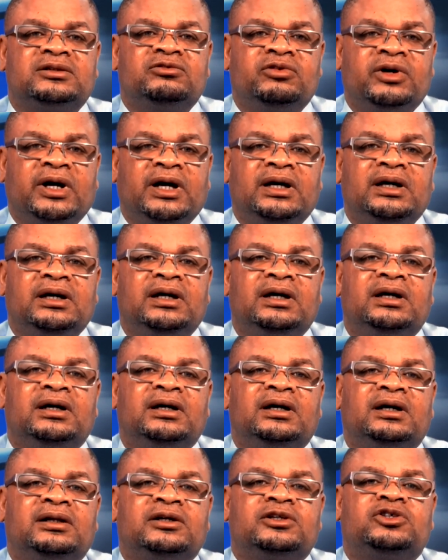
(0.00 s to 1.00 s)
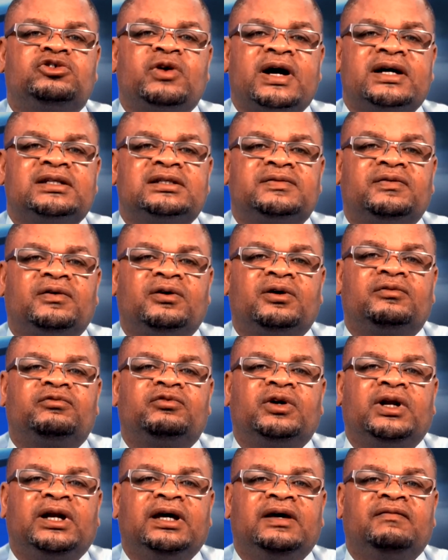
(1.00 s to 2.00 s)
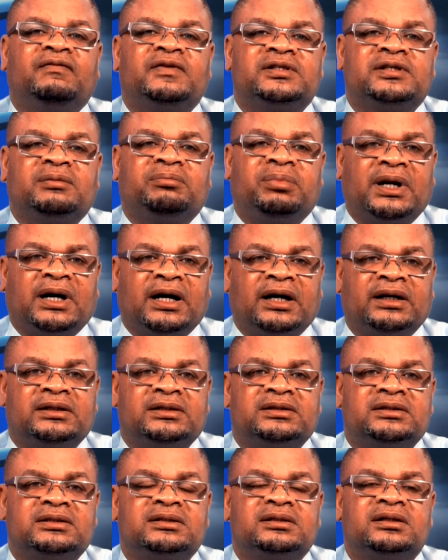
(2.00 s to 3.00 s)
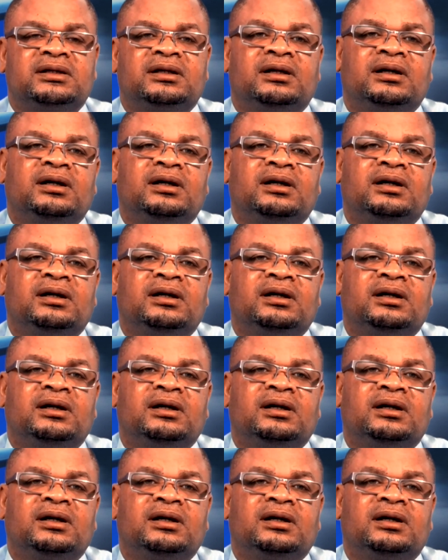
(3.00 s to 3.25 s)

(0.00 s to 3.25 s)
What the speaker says: the transfer of relief supplies.